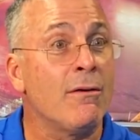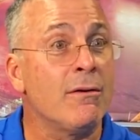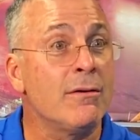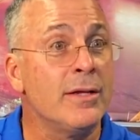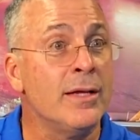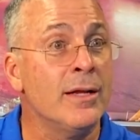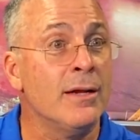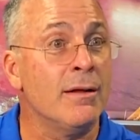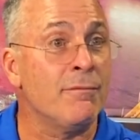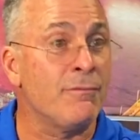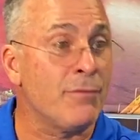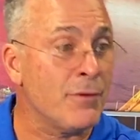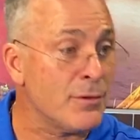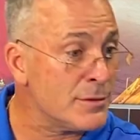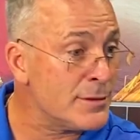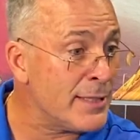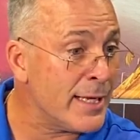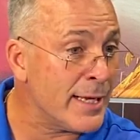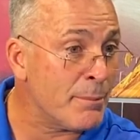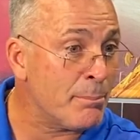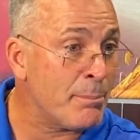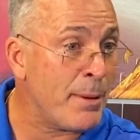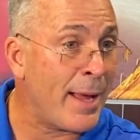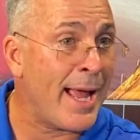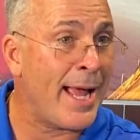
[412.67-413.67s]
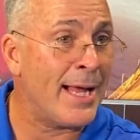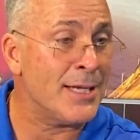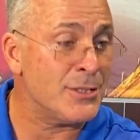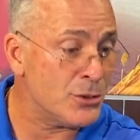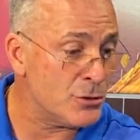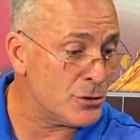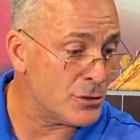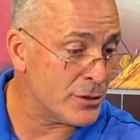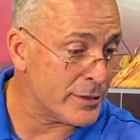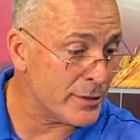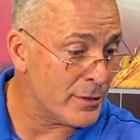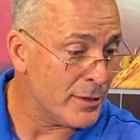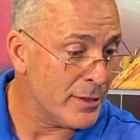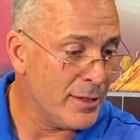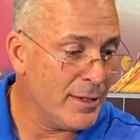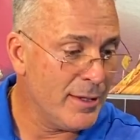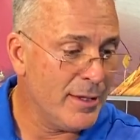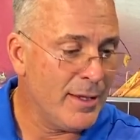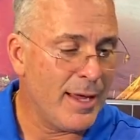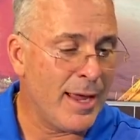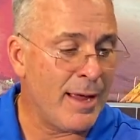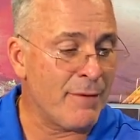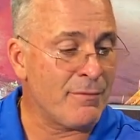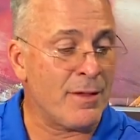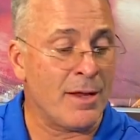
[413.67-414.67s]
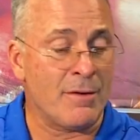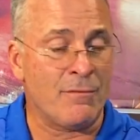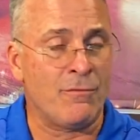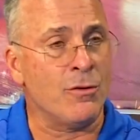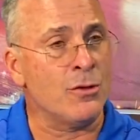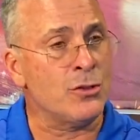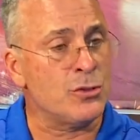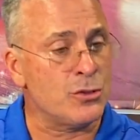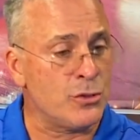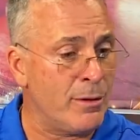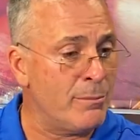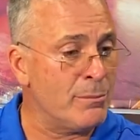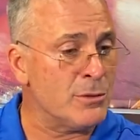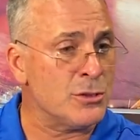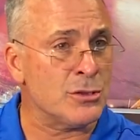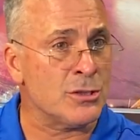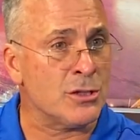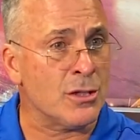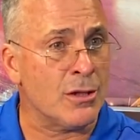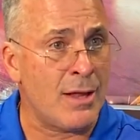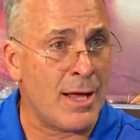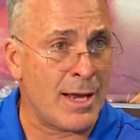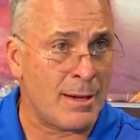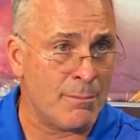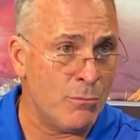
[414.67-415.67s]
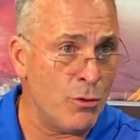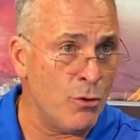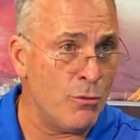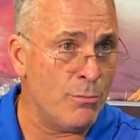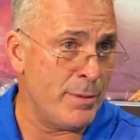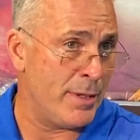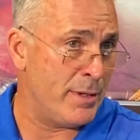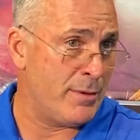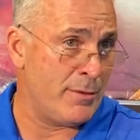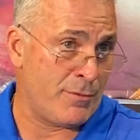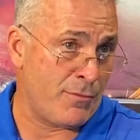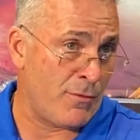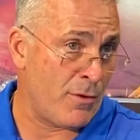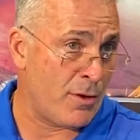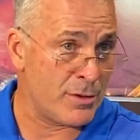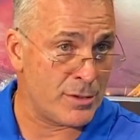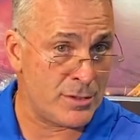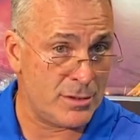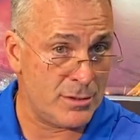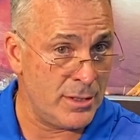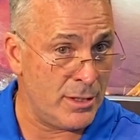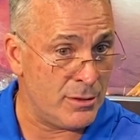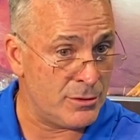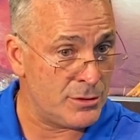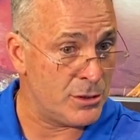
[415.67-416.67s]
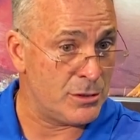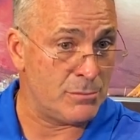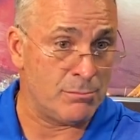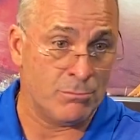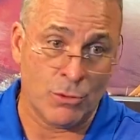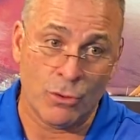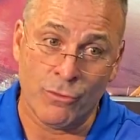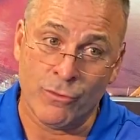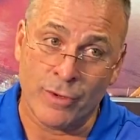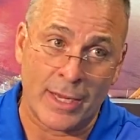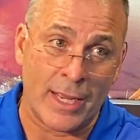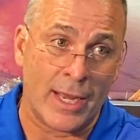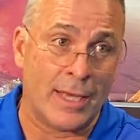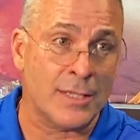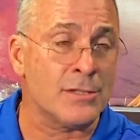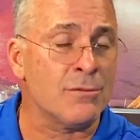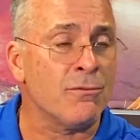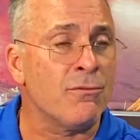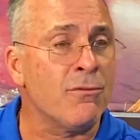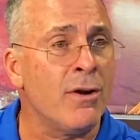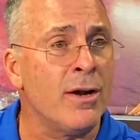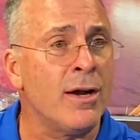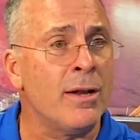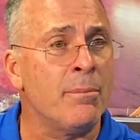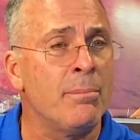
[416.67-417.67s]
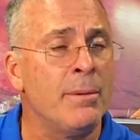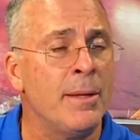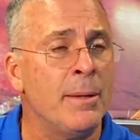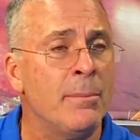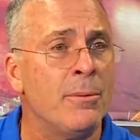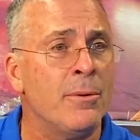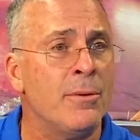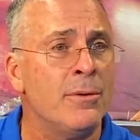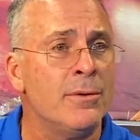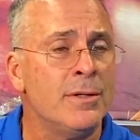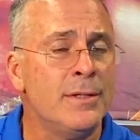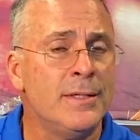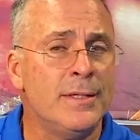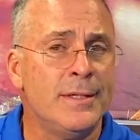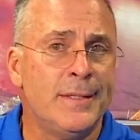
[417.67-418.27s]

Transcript: You know, first day in pads, usually at that first scrimmage, there's a lot of movement as far as, you know, just moving guys in front of people.